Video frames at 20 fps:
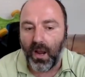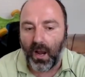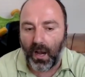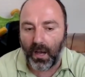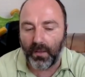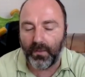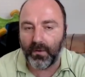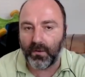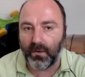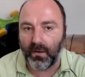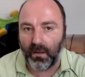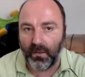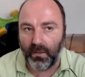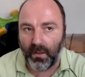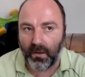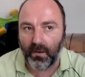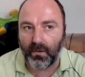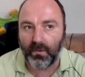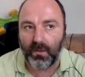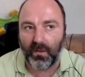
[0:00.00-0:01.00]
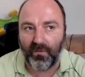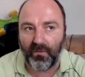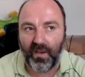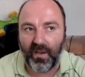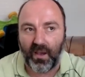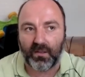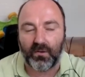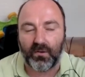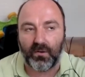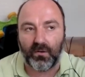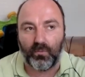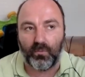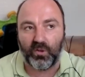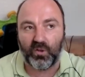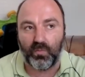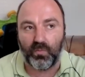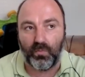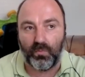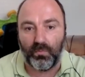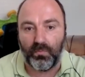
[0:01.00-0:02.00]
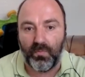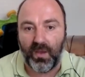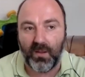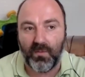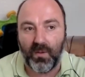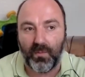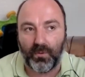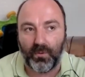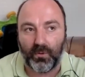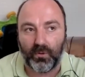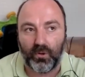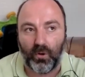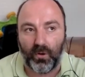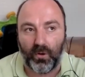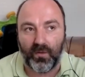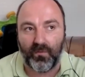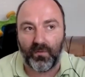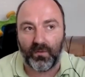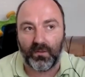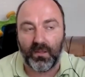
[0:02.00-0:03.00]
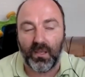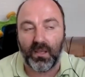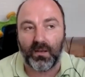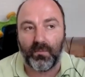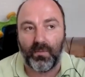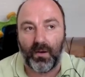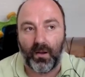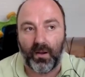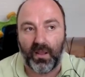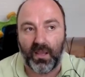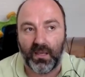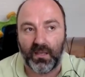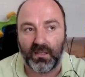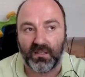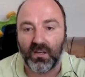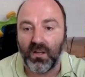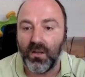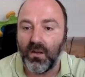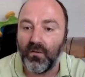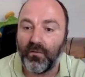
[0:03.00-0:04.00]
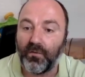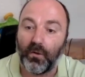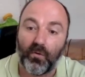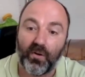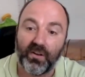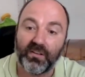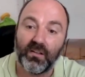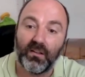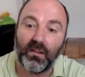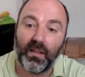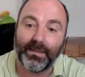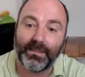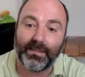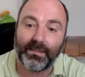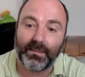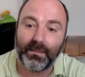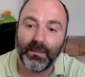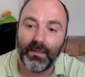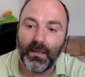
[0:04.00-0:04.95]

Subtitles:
Another factor which many people don't even think about is fluorescent lights.